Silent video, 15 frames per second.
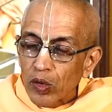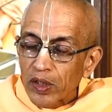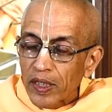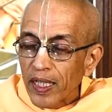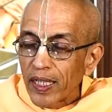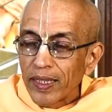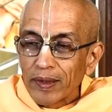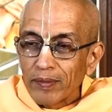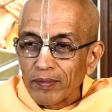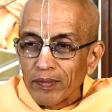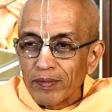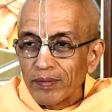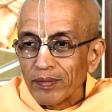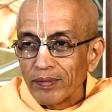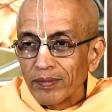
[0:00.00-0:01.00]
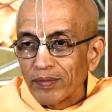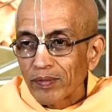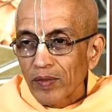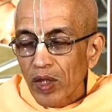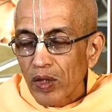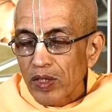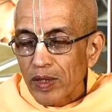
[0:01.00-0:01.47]
uh, good time,
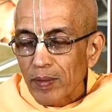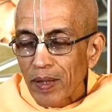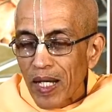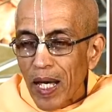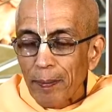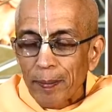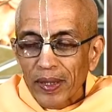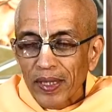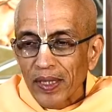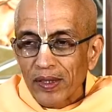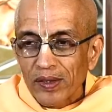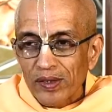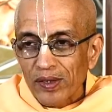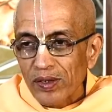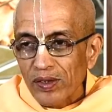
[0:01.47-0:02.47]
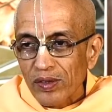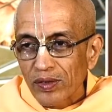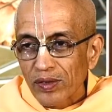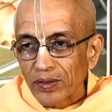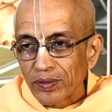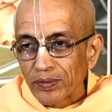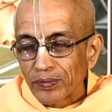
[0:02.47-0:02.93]
or some
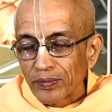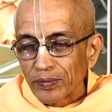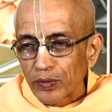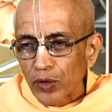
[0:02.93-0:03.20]
happiness,